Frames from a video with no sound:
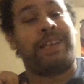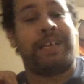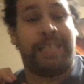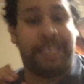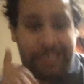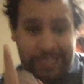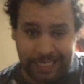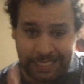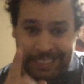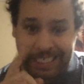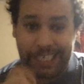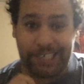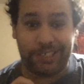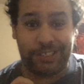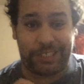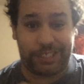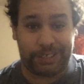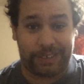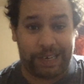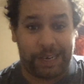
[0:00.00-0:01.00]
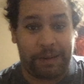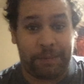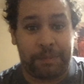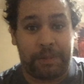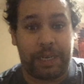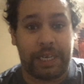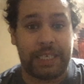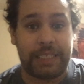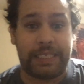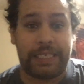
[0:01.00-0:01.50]
that tells you how
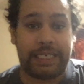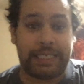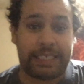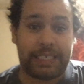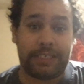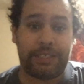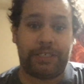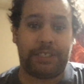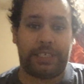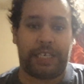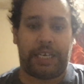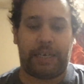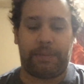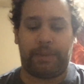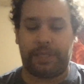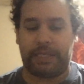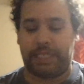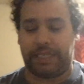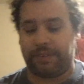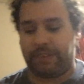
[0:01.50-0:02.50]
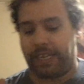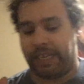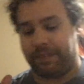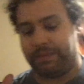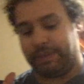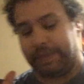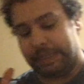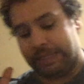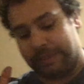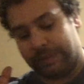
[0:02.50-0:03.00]
much. That tells you how much i I've
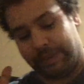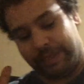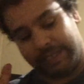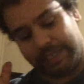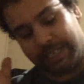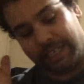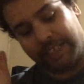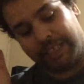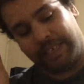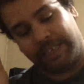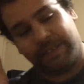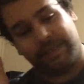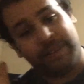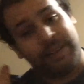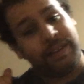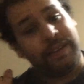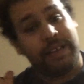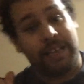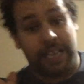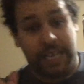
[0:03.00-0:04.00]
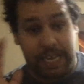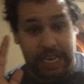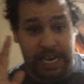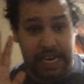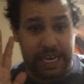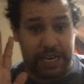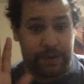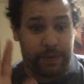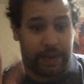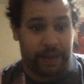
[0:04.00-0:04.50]
been doing lately.
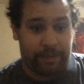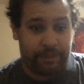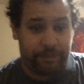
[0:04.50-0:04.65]
Anyway.